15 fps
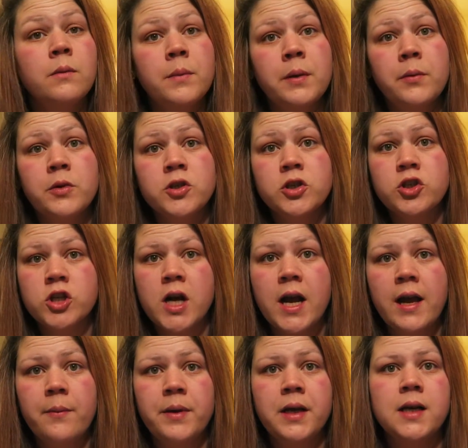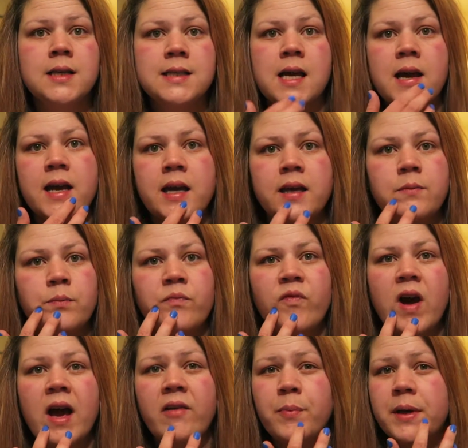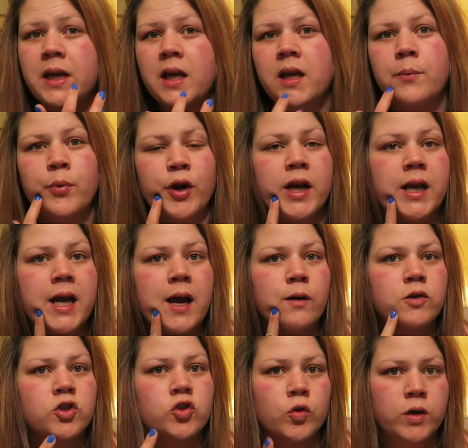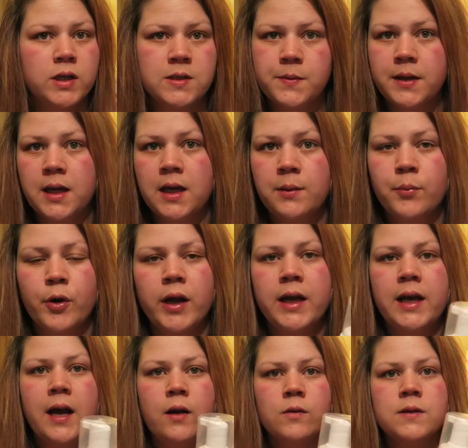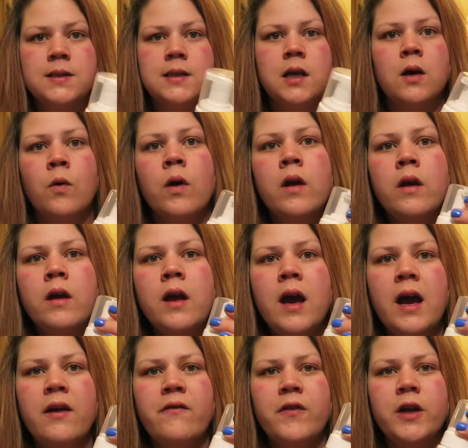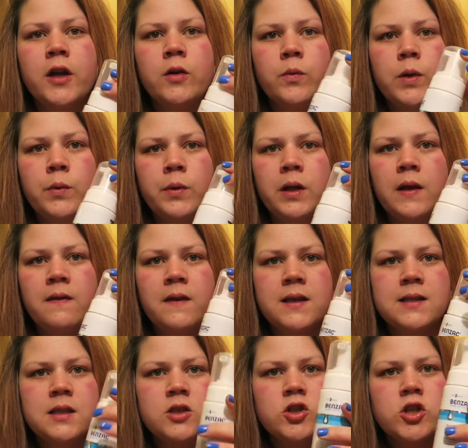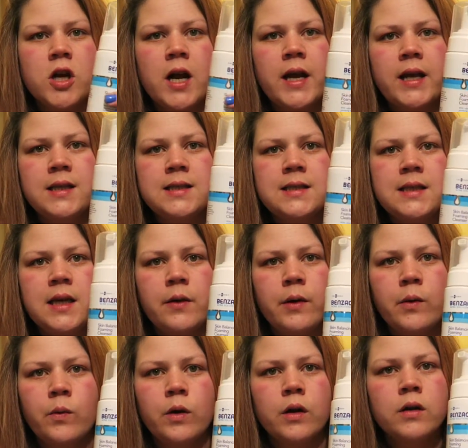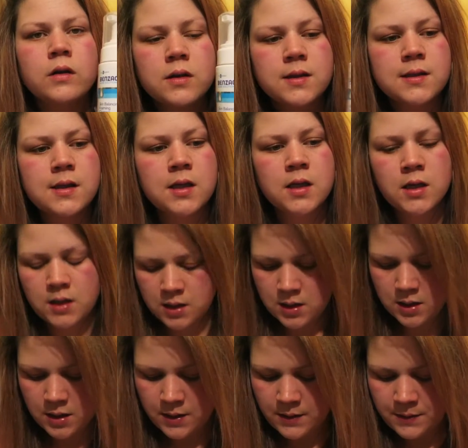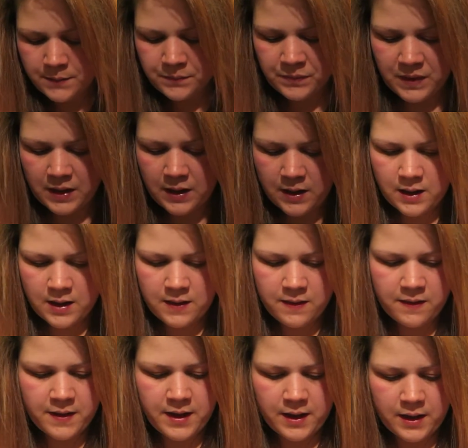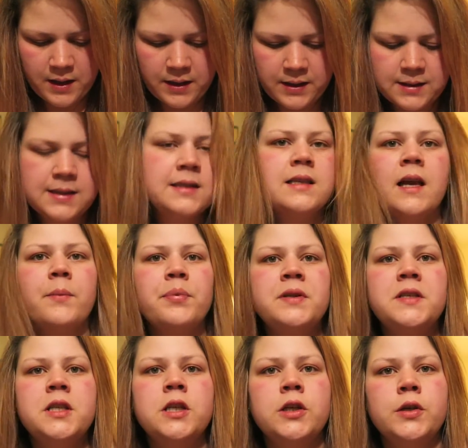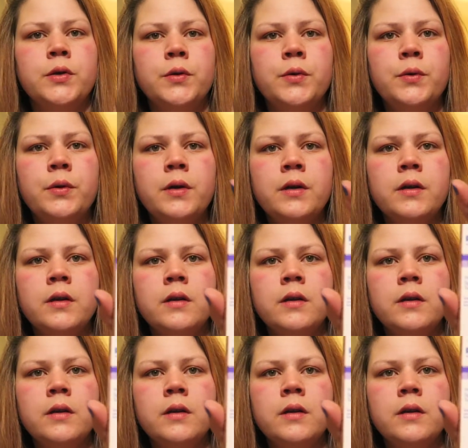maybe we should try it because I, I've been getting breakouts. Jordan's been getting breakouts. So I figured we would get this and try it and see how it works. And then step two